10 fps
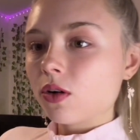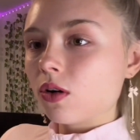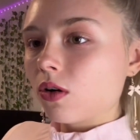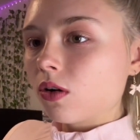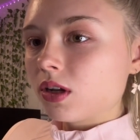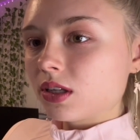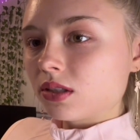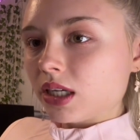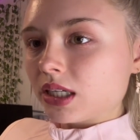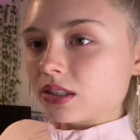all of
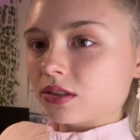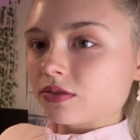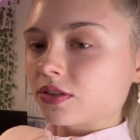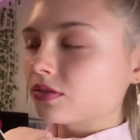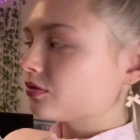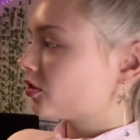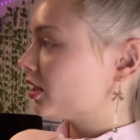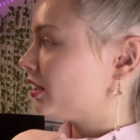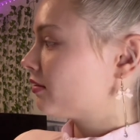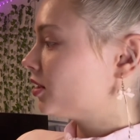these for 4
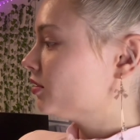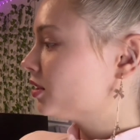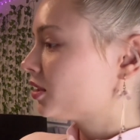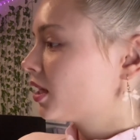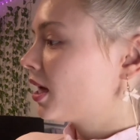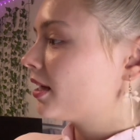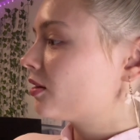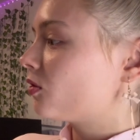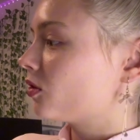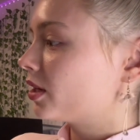euros. I can
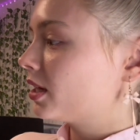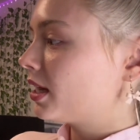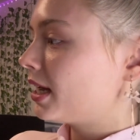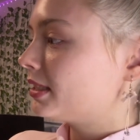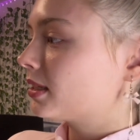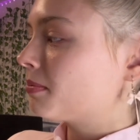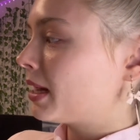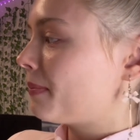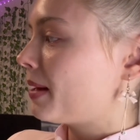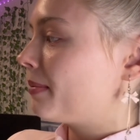organize
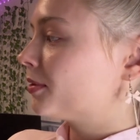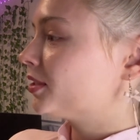my papers